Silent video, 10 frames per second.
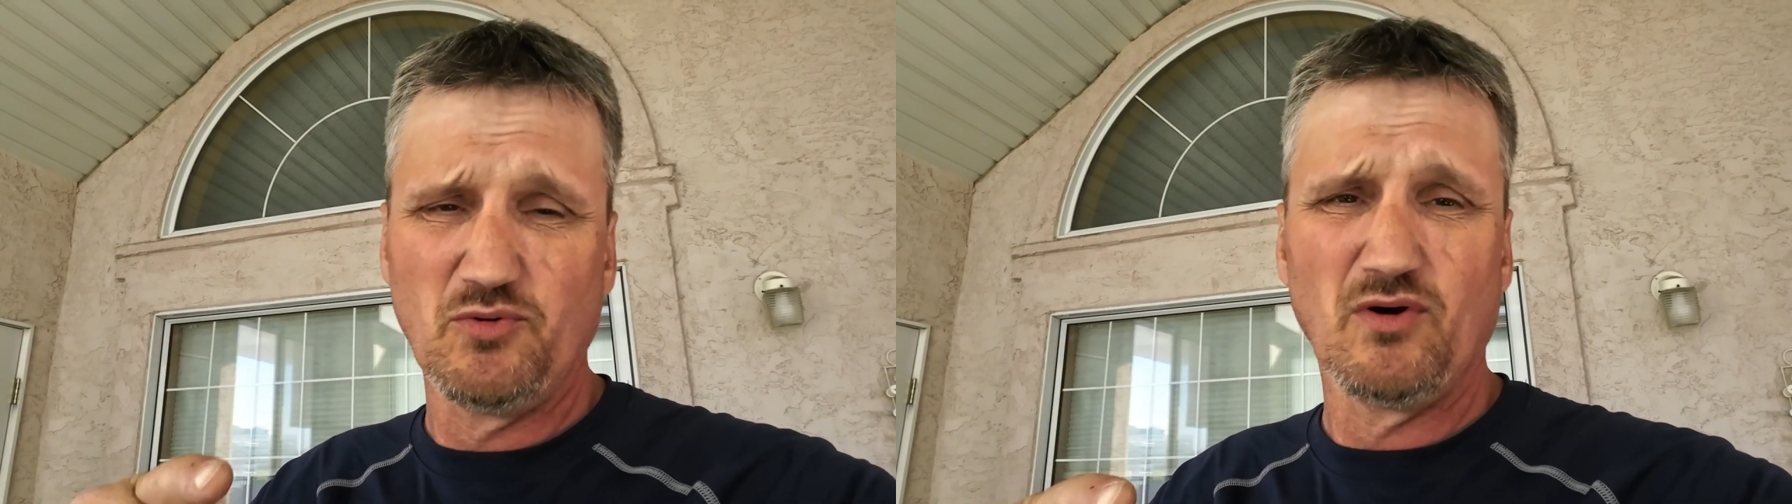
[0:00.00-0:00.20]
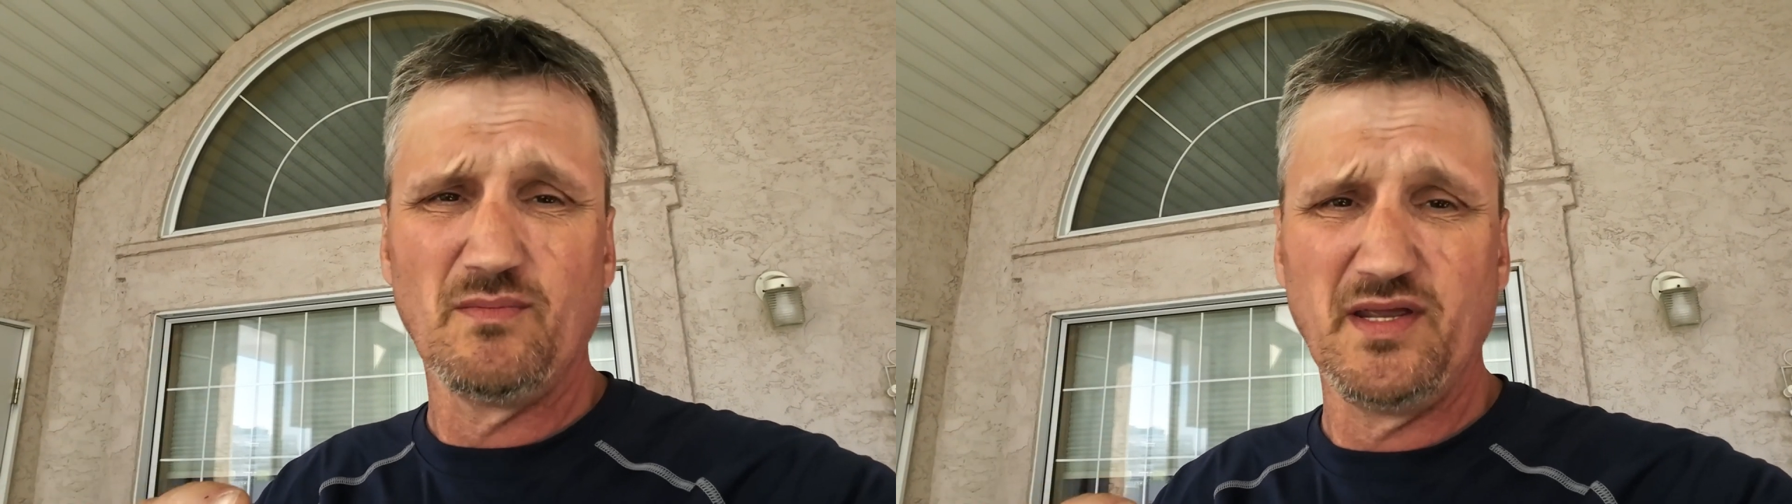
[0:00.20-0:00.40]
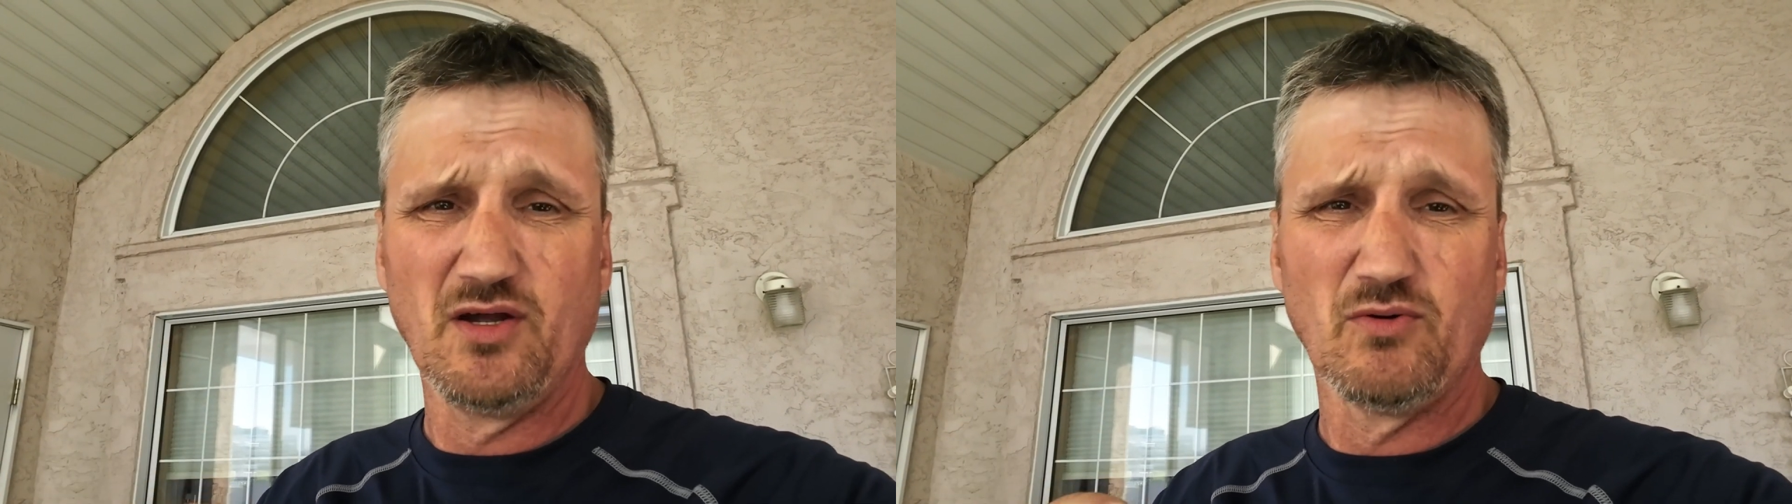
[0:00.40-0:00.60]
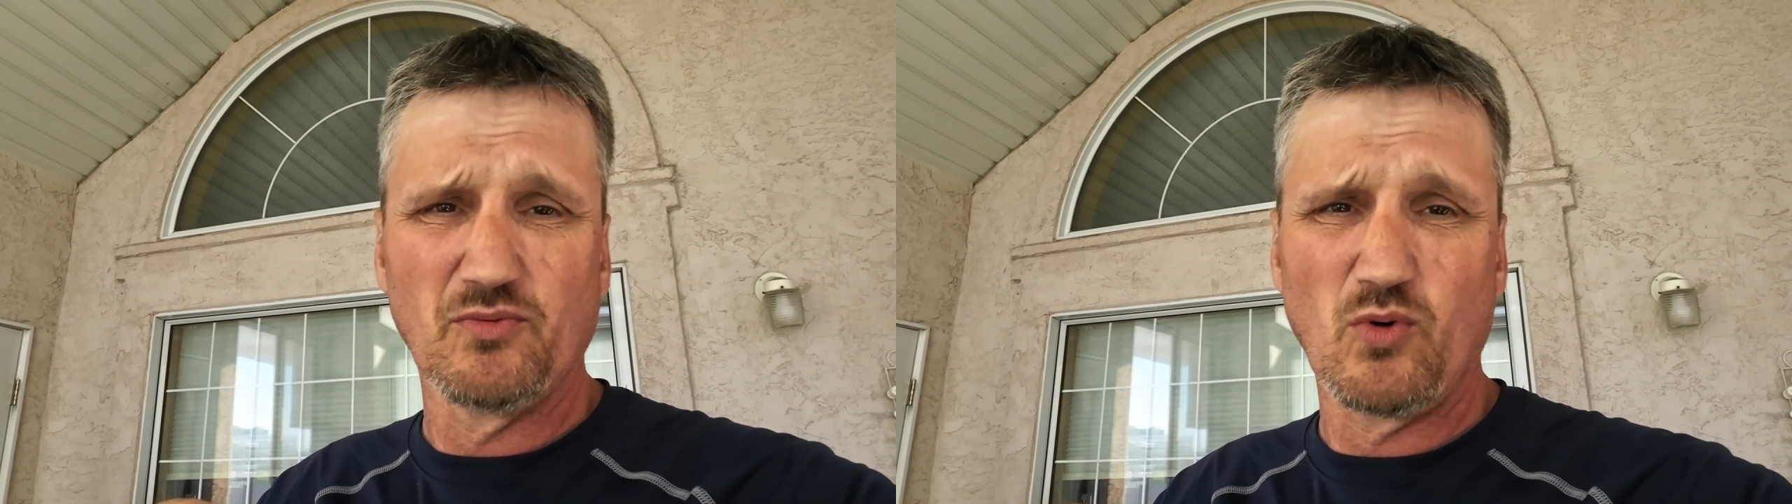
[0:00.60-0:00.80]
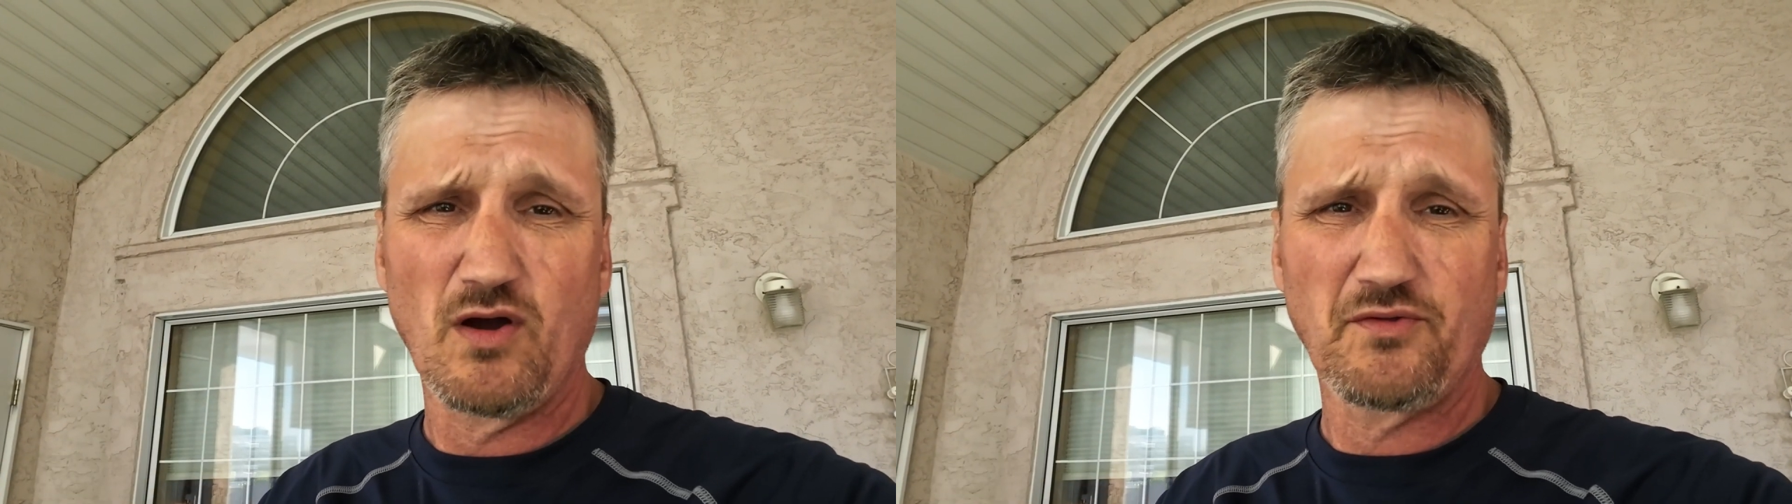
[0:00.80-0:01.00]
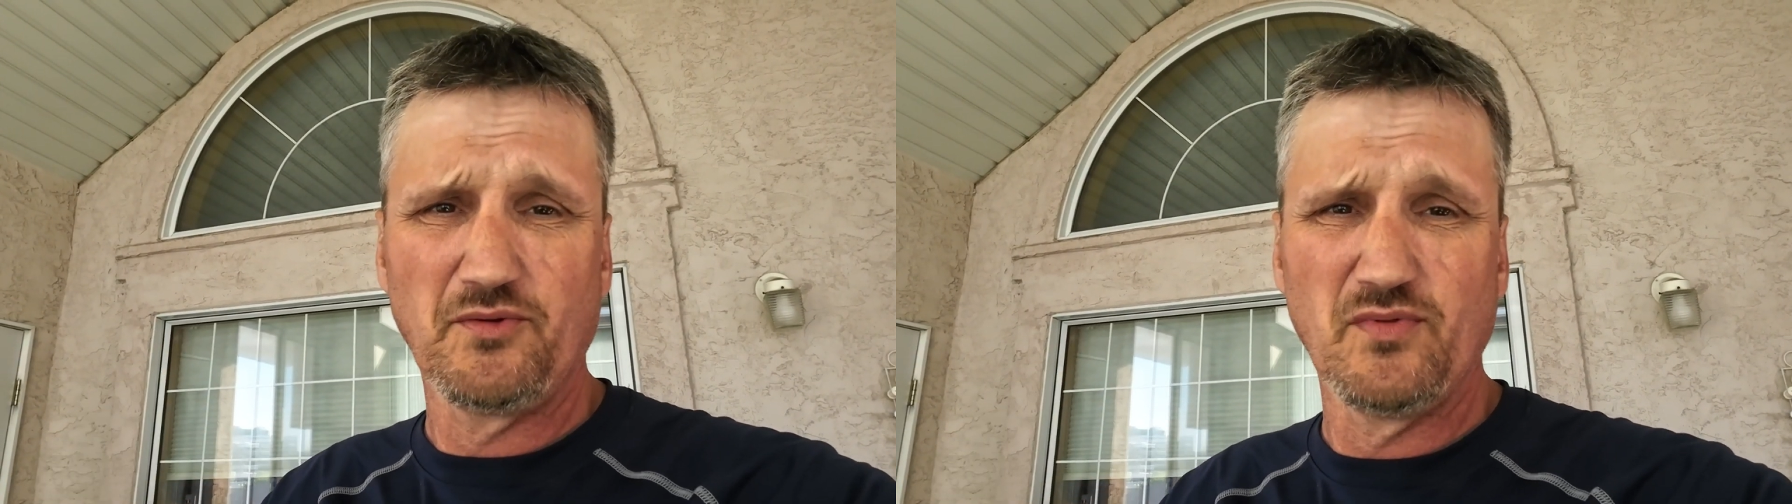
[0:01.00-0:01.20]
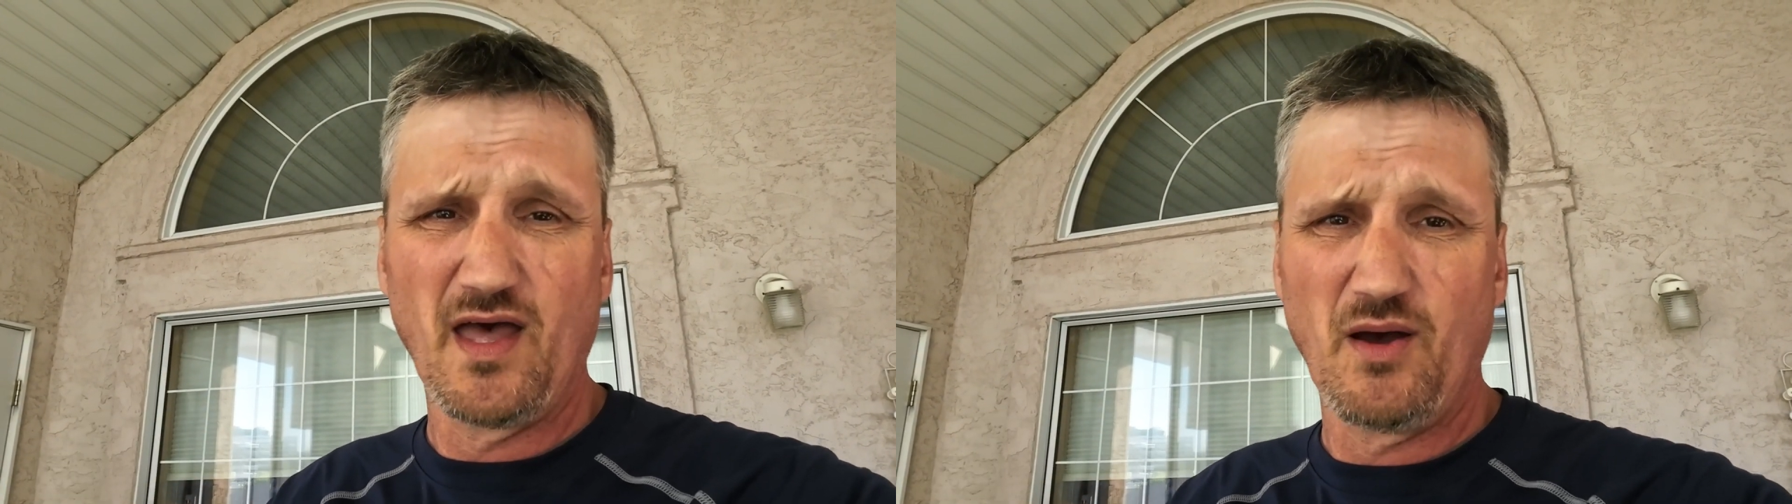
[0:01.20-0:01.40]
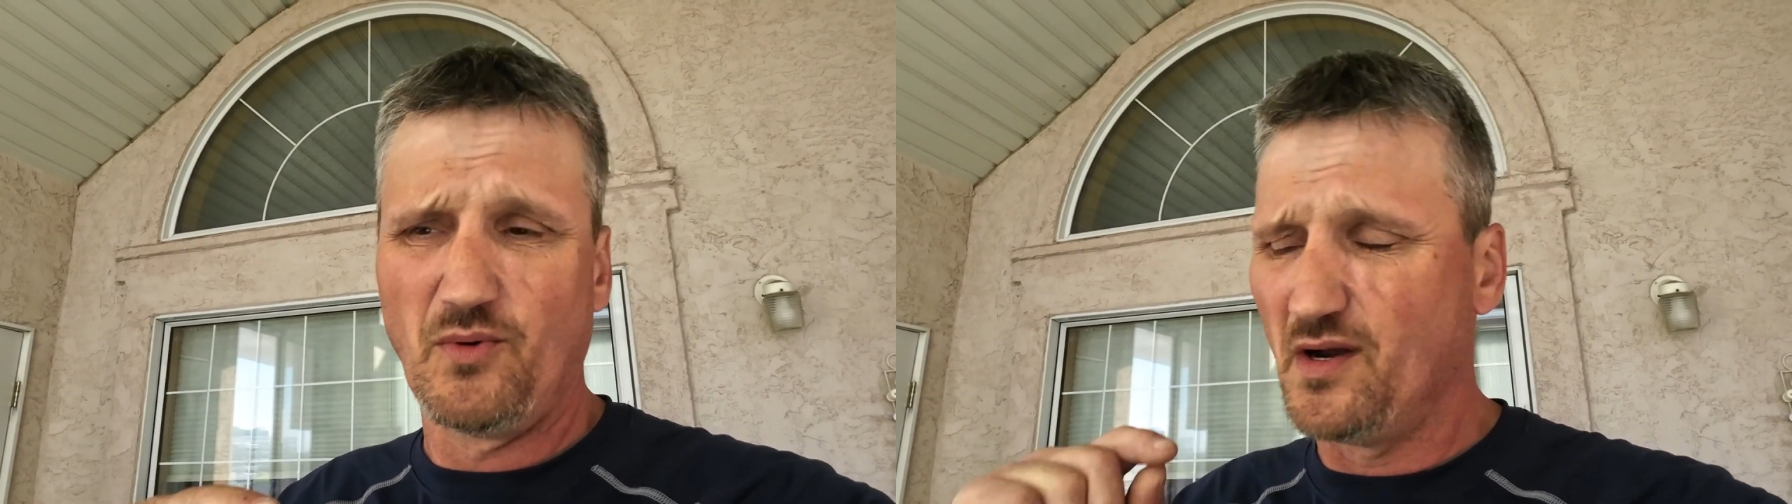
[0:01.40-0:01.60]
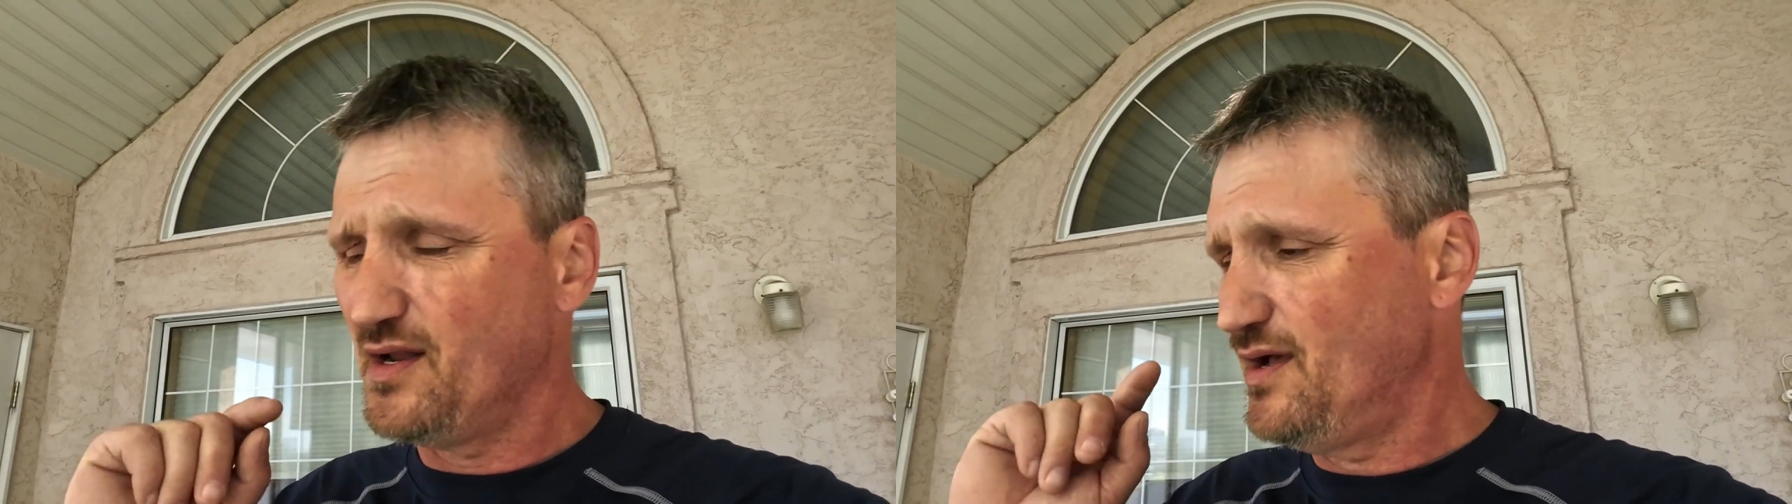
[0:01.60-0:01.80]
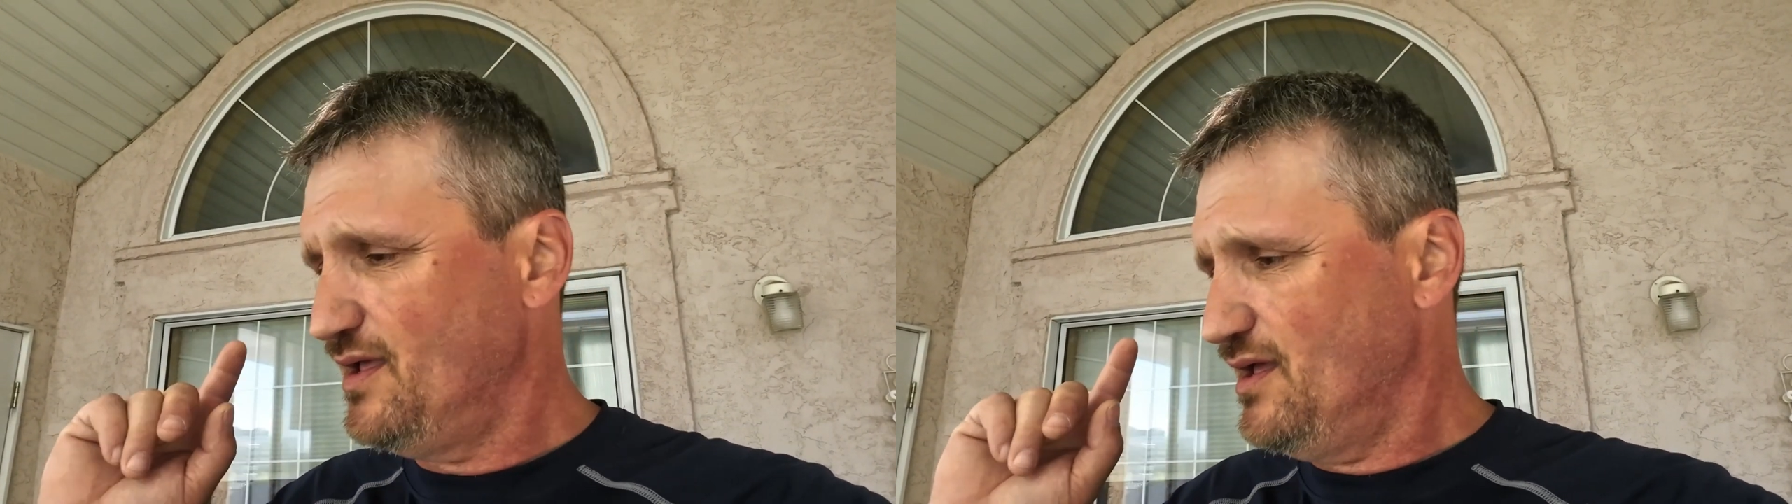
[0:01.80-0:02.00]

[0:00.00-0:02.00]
you want me to go walk through that one.